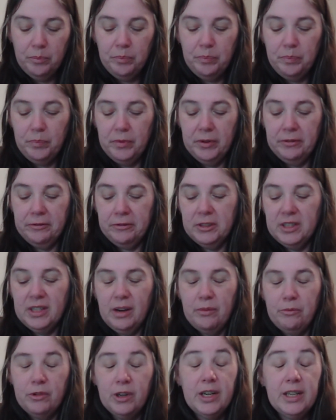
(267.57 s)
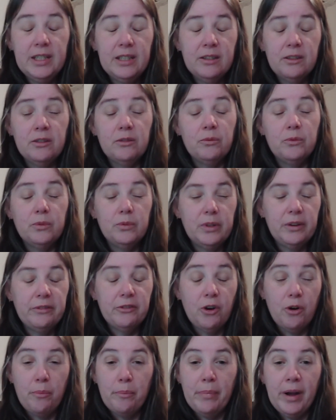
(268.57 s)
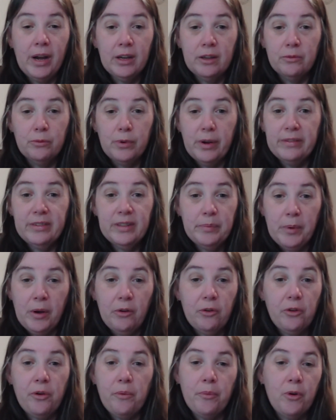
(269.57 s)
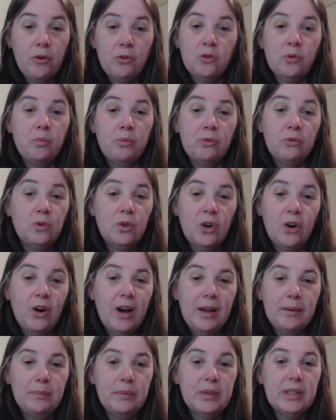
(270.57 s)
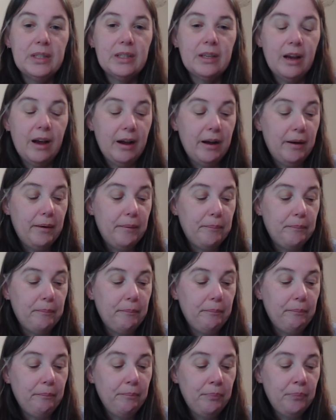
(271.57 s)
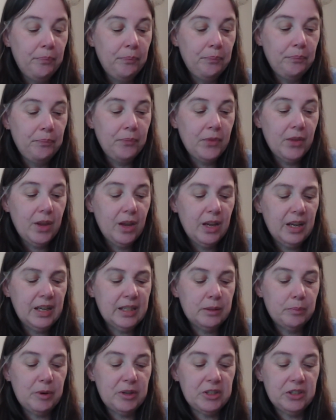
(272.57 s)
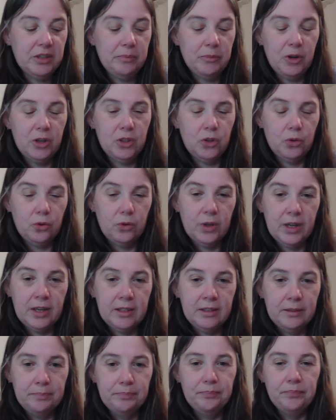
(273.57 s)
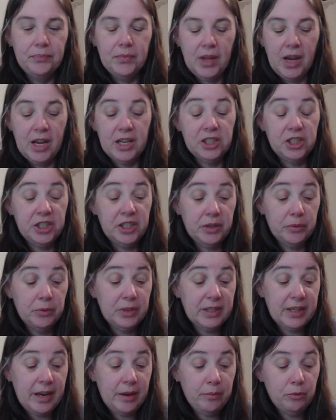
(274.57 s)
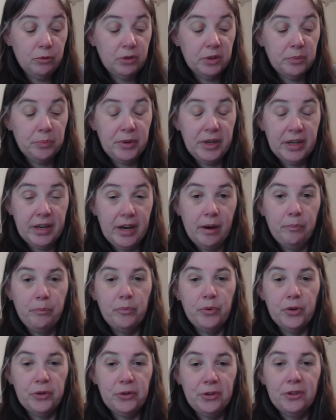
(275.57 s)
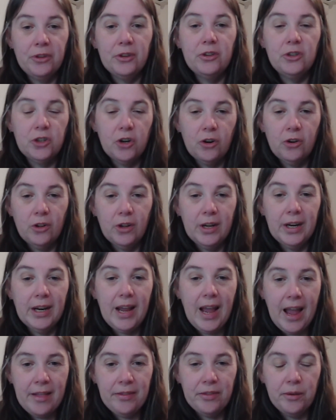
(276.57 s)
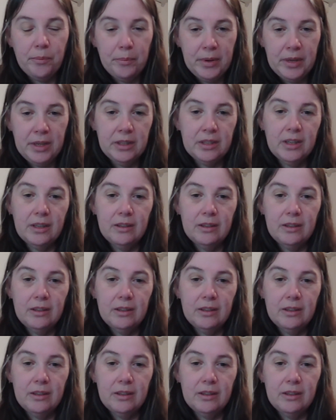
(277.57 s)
But for some reason we've gone back and we've smelled it multiple times, especially my daughter, and she was able to pick up both the chocolate and the mint